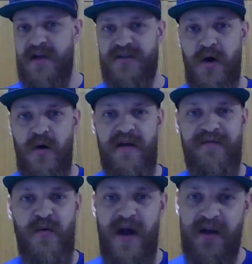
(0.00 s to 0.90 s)
So
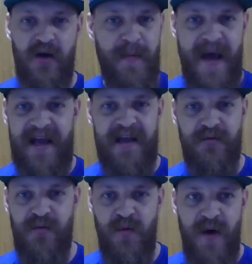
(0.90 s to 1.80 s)
if you want to go back
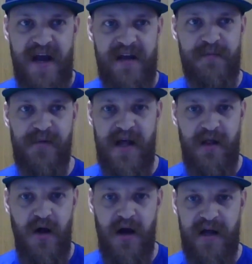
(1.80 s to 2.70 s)
and rewind and play
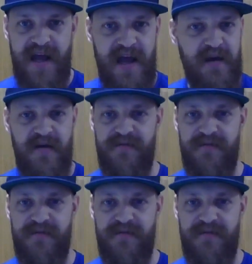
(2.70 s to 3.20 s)
along again,